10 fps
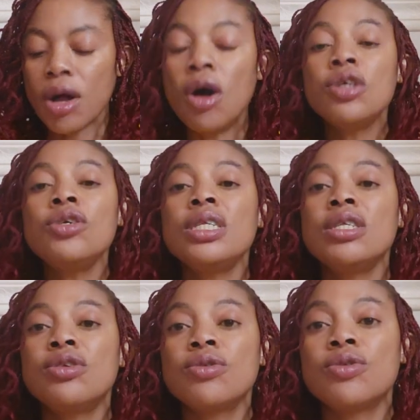all you
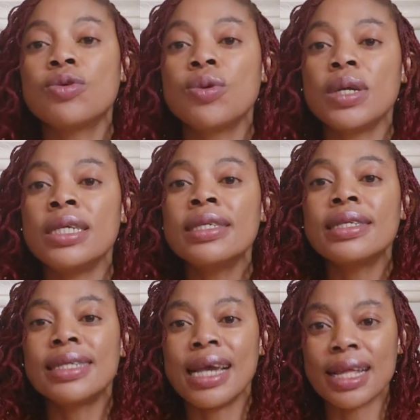need to do
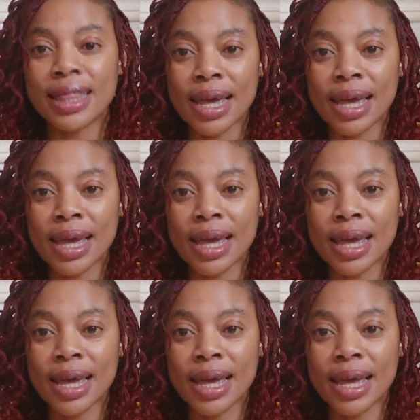is take